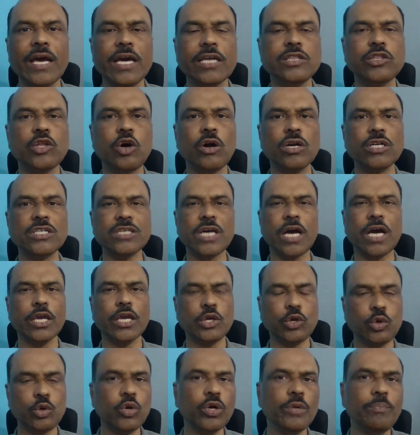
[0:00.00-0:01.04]
I thought I
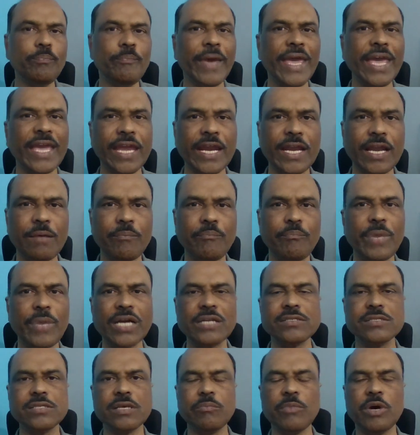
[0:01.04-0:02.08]
could make it up,
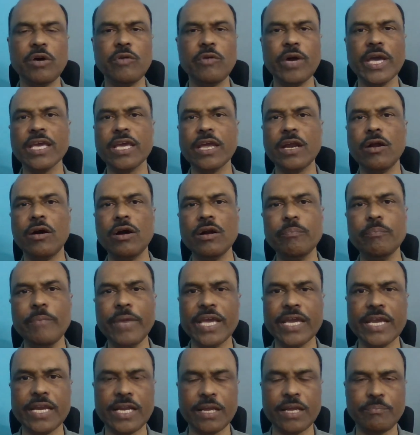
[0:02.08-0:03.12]
but somehow I cannot
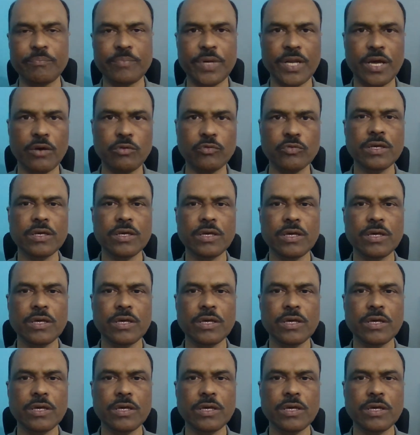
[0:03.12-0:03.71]
make it up now.